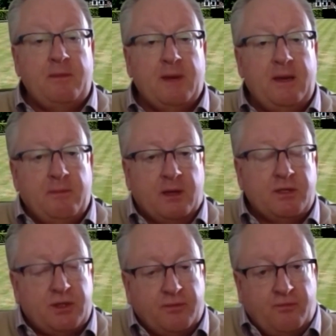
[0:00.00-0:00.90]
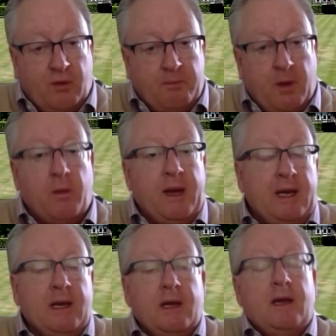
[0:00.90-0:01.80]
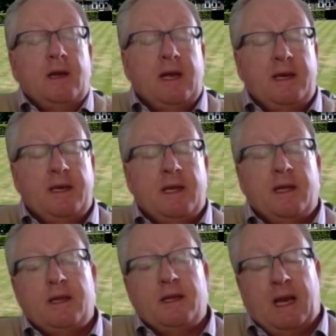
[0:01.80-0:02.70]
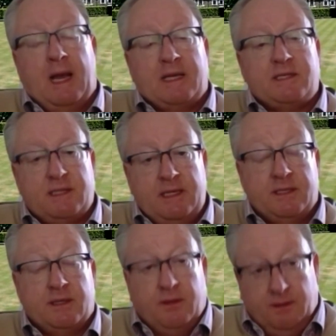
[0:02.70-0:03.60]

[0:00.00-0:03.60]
many months of mowing in the last season,